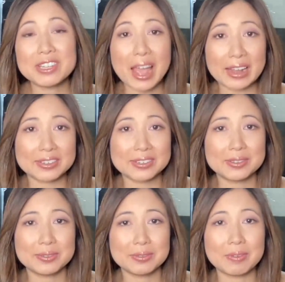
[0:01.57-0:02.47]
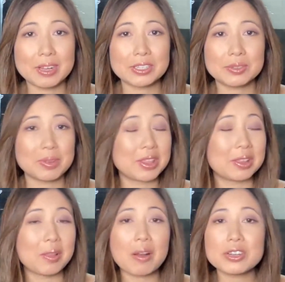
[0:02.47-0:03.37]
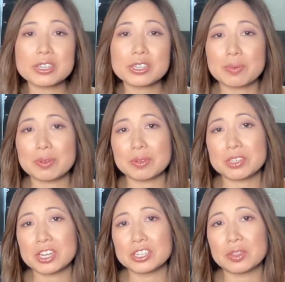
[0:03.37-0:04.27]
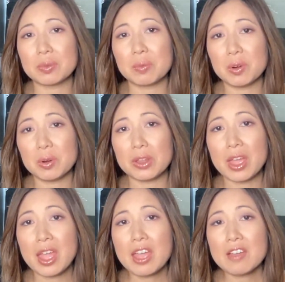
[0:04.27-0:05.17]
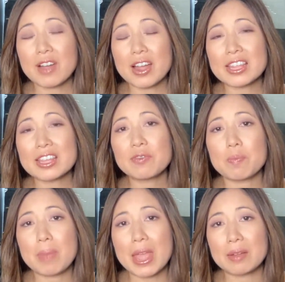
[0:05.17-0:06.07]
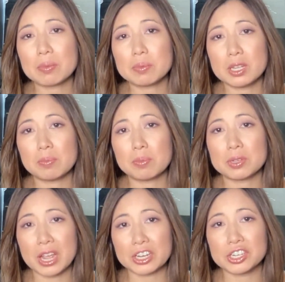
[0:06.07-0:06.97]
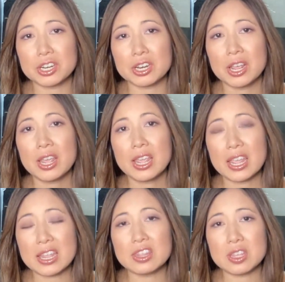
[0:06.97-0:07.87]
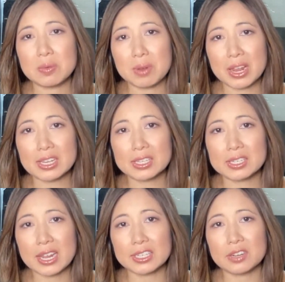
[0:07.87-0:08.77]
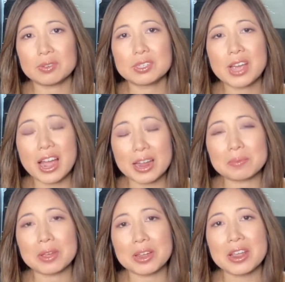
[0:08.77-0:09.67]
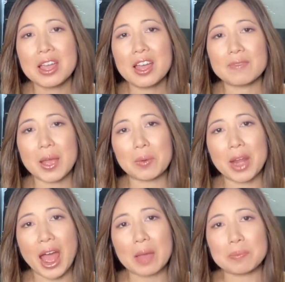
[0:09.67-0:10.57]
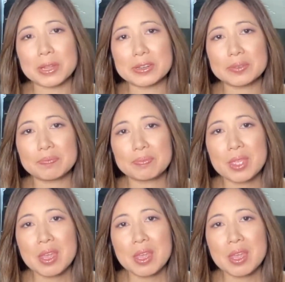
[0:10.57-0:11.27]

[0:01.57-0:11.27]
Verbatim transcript: F T X, once one of the largest crypto exchanges in the world, filing for bankruptcy protection in the United States. Here's a timeline of how it happened.